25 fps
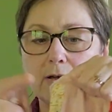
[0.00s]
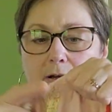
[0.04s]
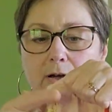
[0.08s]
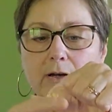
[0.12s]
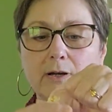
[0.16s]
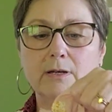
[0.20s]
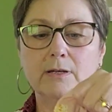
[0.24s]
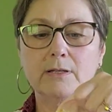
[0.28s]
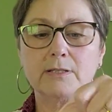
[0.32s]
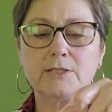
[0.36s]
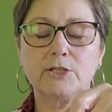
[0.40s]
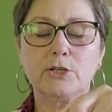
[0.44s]

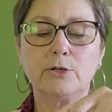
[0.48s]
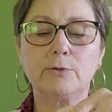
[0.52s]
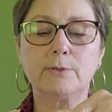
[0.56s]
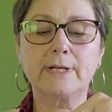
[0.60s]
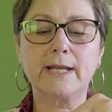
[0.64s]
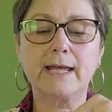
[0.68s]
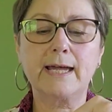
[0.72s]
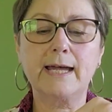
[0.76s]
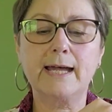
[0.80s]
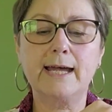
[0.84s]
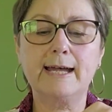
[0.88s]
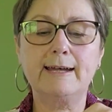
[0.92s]

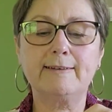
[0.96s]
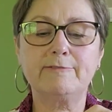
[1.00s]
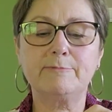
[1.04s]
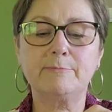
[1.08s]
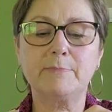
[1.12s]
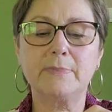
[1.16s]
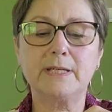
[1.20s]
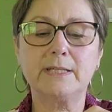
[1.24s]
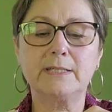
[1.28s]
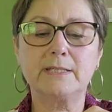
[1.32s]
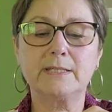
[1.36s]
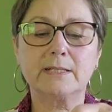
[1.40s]
2.5
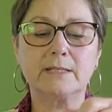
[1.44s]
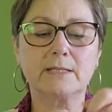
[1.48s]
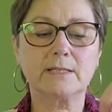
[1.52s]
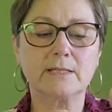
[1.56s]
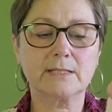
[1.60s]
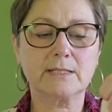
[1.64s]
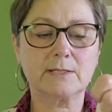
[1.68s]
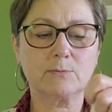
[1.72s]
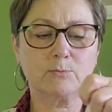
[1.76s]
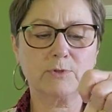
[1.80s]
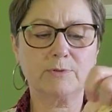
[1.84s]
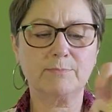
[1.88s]

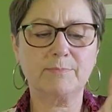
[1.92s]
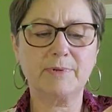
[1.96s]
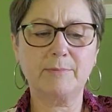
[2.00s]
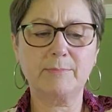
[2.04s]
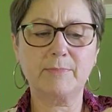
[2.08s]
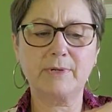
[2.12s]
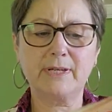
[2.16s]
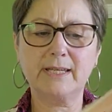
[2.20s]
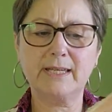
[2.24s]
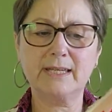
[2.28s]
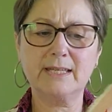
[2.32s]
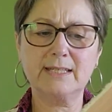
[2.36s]
meters would be
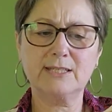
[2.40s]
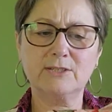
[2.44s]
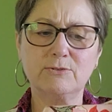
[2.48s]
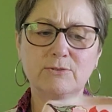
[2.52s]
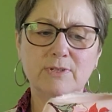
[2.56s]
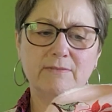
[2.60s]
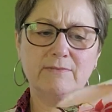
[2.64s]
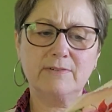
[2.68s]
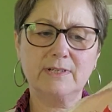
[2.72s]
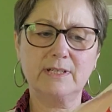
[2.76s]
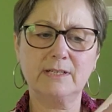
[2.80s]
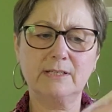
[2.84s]
my guess, or
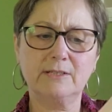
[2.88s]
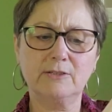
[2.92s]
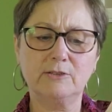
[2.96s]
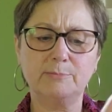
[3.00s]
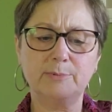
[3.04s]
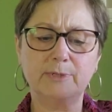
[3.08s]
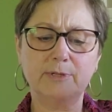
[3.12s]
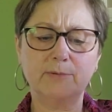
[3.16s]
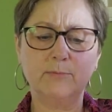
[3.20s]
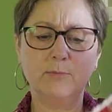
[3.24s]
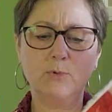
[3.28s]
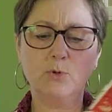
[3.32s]
even a little
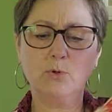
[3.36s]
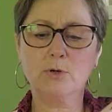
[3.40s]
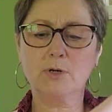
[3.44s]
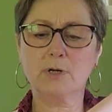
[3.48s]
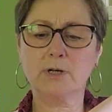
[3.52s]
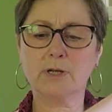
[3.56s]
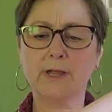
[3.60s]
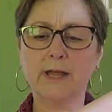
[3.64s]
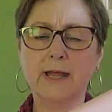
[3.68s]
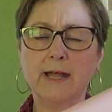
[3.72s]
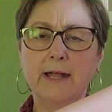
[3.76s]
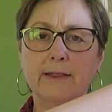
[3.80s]
bit
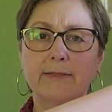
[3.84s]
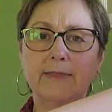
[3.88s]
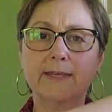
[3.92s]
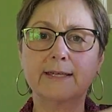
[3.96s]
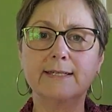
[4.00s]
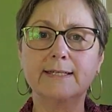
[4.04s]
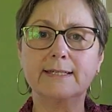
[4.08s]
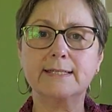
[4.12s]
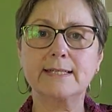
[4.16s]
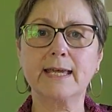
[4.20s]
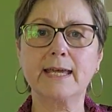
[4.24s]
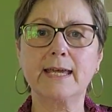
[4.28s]
more. They
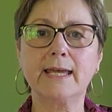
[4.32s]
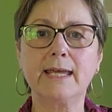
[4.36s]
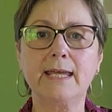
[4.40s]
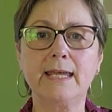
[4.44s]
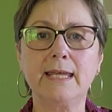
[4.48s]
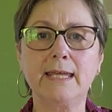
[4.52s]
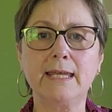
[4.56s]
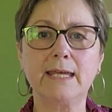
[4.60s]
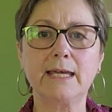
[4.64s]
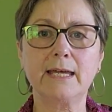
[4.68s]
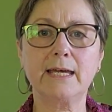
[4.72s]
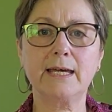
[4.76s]

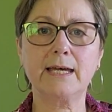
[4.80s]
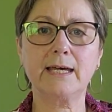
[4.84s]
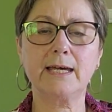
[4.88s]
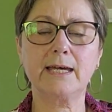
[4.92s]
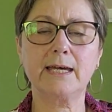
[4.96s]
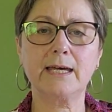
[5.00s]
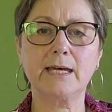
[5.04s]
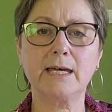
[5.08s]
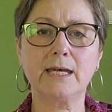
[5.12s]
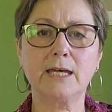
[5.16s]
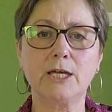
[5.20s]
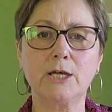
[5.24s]
say
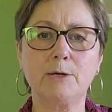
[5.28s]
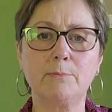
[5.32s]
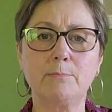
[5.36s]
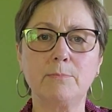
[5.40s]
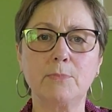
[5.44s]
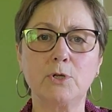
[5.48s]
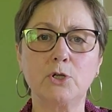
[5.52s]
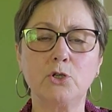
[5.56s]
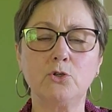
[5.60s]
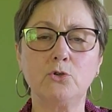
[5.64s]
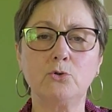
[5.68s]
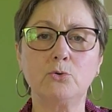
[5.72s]

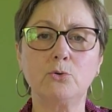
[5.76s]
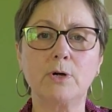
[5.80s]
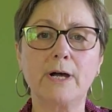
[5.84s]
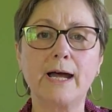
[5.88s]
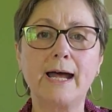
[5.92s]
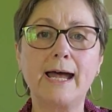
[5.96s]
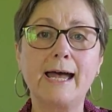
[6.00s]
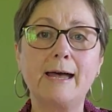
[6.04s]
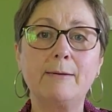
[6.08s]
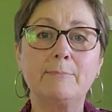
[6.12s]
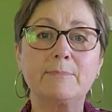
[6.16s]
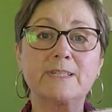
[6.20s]
your
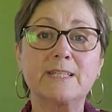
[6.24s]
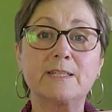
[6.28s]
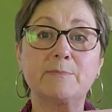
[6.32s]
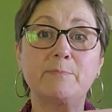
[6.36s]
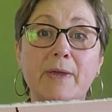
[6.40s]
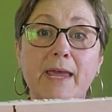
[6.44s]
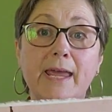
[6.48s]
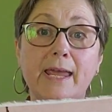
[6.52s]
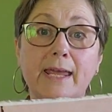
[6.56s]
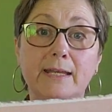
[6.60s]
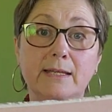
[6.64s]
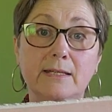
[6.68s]
arm
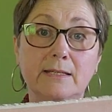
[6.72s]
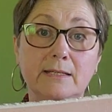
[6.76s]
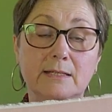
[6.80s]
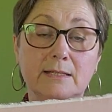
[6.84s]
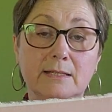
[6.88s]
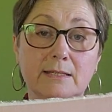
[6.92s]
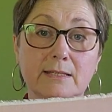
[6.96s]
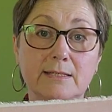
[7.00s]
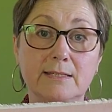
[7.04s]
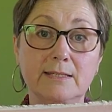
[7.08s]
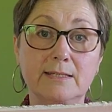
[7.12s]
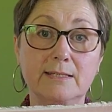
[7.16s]
span
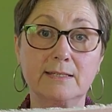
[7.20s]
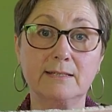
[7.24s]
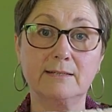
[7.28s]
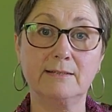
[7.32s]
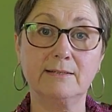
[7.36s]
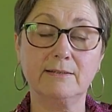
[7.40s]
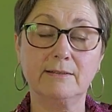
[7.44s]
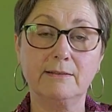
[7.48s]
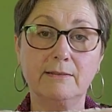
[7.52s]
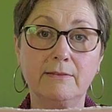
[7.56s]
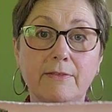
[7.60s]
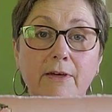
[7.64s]
is
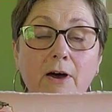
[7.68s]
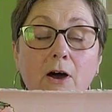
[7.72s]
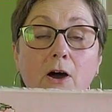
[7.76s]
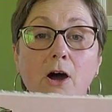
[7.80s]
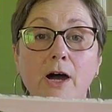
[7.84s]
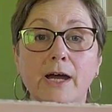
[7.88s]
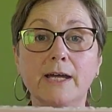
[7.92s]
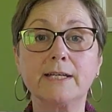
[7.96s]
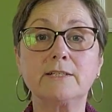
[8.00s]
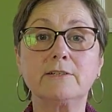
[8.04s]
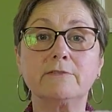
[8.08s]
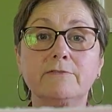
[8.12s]
the
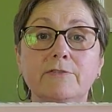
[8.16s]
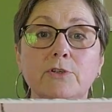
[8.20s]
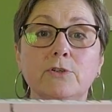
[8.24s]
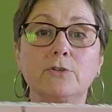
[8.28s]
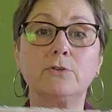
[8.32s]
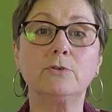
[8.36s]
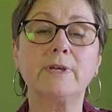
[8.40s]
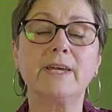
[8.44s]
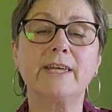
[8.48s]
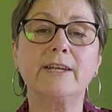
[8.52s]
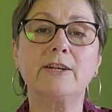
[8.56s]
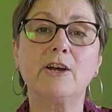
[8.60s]
height of you,
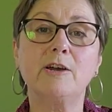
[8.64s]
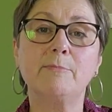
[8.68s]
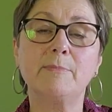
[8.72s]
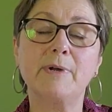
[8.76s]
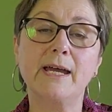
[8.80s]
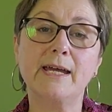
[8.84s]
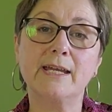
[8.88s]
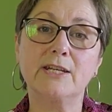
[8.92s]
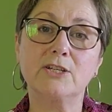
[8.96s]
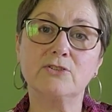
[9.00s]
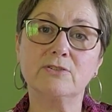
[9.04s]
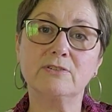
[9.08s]
and I'm
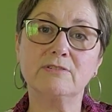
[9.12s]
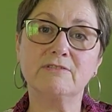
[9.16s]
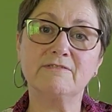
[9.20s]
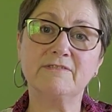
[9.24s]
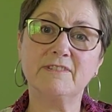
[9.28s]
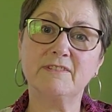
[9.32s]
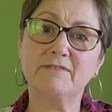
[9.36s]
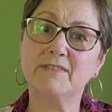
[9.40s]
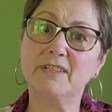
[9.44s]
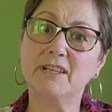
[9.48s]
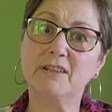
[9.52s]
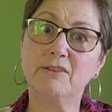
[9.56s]

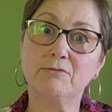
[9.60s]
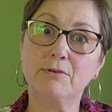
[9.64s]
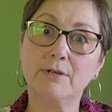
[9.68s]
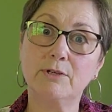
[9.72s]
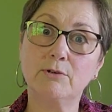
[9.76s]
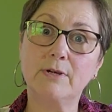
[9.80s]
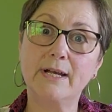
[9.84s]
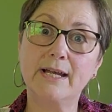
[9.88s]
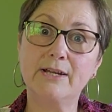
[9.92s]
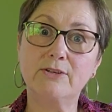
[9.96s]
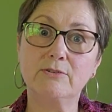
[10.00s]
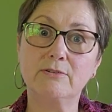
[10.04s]
153 or
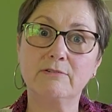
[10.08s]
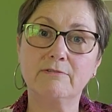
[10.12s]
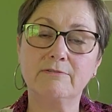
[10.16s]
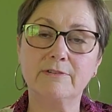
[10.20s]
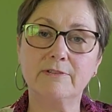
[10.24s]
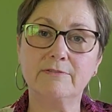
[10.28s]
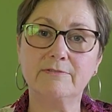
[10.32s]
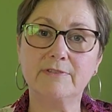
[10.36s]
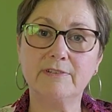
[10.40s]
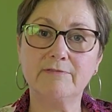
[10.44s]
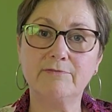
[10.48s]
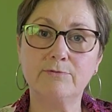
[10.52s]

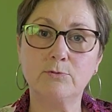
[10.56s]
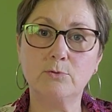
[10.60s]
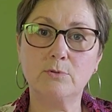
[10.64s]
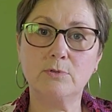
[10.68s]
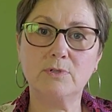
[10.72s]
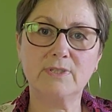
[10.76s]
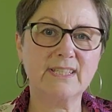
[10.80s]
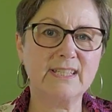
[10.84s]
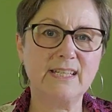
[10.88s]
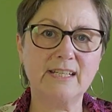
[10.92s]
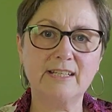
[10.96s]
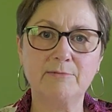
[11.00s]

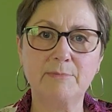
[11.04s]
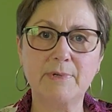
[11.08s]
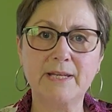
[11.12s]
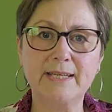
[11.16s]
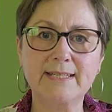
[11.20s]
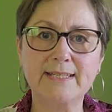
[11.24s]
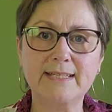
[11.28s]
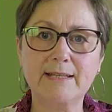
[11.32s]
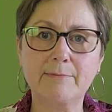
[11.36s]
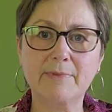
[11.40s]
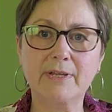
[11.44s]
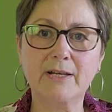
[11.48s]
154
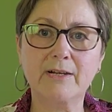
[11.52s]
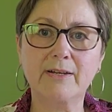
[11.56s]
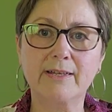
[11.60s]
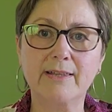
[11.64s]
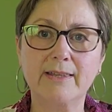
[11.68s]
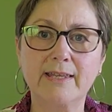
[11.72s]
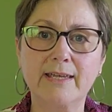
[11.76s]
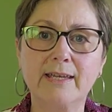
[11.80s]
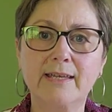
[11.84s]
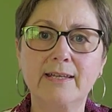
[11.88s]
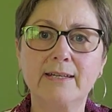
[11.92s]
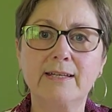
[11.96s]
centimeters, something like
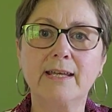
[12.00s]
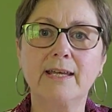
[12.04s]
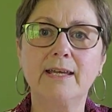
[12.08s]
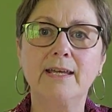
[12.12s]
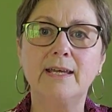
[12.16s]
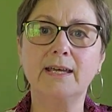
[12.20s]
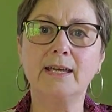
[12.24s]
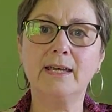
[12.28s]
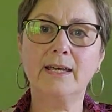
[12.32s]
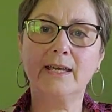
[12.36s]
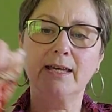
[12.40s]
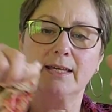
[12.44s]
that.
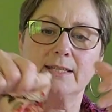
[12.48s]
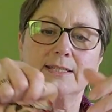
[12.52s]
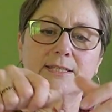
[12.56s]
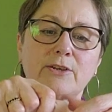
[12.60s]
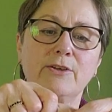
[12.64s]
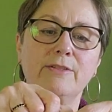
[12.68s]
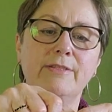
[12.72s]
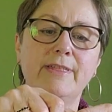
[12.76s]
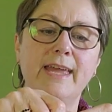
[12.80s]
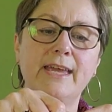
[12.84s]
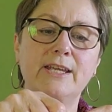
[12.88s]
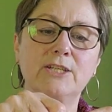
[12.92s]

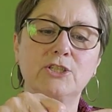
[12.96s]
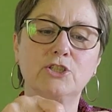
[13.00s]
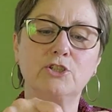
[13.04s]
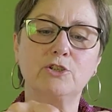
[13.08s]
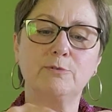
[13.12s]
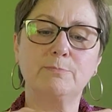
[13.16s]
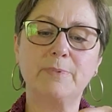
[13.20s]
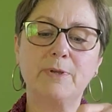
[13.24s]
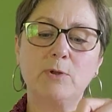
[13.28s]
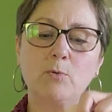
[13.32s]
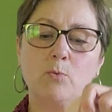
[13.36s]
So that should be